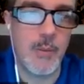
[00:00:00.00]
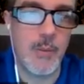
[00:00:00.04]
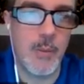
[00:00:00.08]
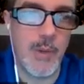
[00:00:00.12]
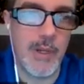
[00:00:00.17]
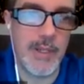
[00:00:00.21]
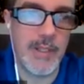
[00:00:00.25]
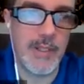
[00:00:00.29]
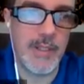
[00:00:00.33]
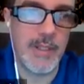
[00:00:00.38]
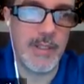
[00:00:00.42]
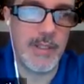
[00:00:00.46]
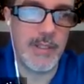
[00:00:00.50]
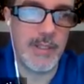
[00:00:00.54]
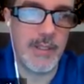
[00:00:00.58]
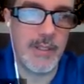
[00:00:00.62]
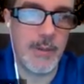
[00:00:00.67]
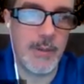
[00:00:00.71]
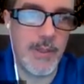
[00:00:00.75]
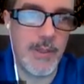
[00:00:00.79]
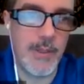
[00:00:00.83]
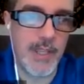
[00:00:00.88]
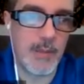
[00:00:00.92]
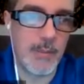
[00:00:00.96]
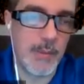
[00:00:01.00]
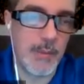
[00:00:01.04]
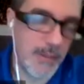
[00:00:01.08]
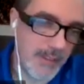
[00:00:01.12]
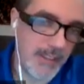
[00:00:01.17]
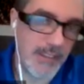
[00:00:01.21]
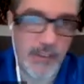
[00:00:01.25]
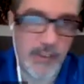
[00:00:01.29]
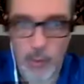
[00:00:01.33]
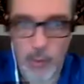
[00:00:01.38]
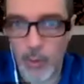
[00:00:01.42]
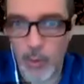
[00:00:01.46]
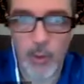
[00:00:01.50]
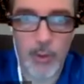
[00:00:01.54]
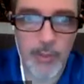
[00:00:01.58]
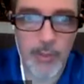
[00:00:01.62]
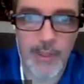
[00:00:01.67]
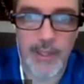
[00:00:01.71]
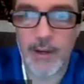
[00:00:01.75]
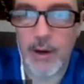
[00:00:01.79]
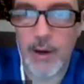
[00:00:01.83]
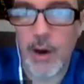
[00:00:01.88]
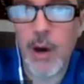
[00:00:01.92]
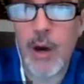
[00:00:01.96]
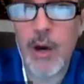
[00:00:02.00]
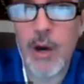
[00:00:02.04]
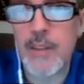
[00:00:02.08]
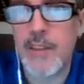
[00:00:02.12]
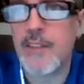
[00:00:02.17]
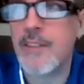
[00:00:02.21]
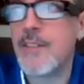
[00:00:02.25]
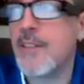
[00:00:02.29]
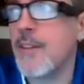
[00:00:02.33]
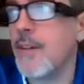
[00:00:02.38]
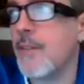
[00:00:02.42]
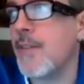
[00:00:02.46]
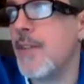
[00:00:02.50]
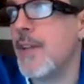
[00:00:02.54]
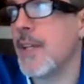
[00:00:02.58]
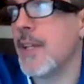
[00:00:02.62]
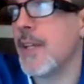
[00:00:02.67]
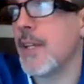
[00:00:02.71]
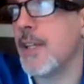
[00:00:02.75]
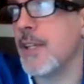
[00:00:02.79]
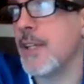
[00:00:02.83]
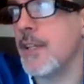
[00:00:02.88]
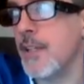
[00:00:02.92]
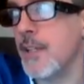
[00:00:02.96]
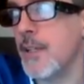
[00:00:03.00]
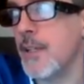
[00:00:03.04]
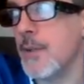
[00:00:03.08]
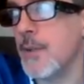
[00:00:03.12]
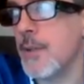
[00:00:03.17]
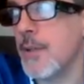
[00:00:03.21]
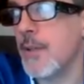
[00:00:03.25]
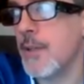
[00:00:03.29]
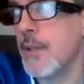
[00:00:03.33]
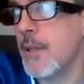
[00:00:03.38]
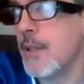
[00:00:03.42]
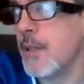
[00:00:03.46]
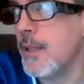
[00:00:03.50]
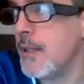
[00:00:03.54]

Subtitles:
when you think about this whole thing, all of the stuff that it can do,